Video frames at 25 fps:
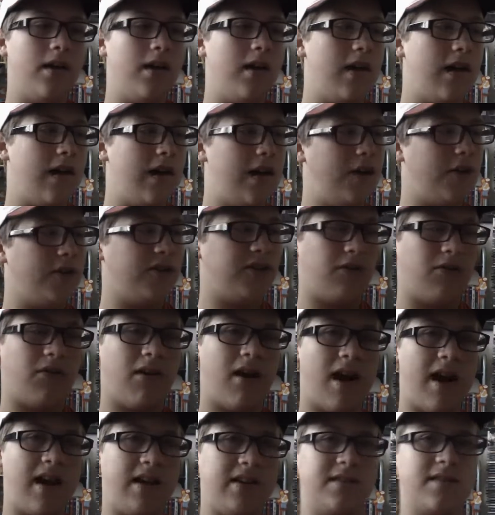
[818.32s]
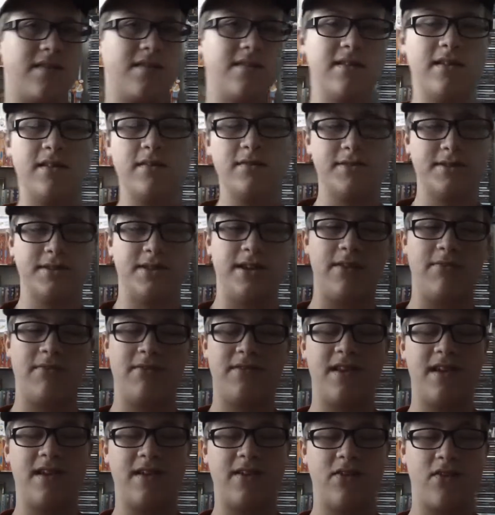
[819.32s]
I don't know why, he just sells shit
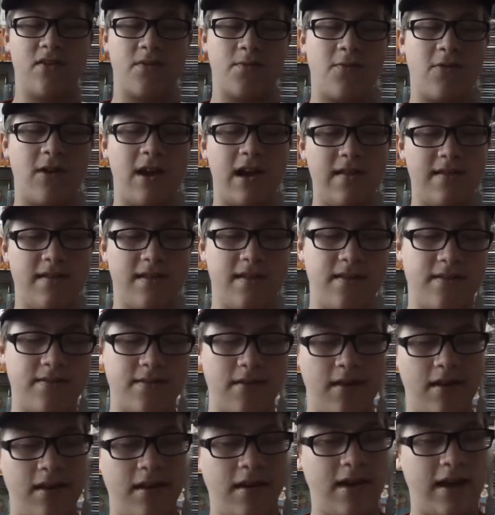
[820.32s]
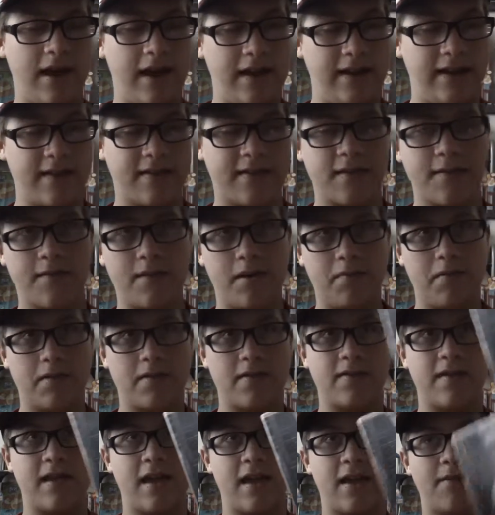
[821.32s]
ridiculous prices, and it's the
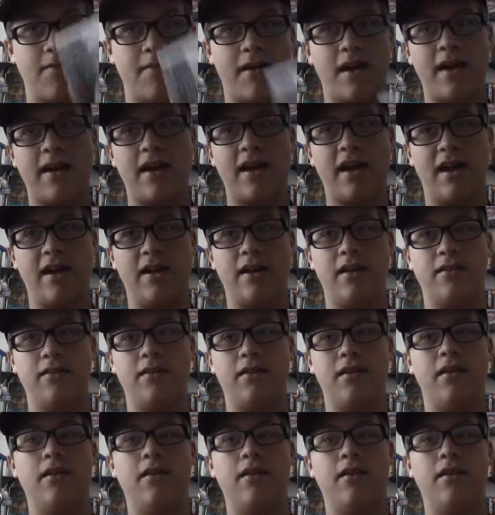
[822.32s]
Muppets Tank Manhatten.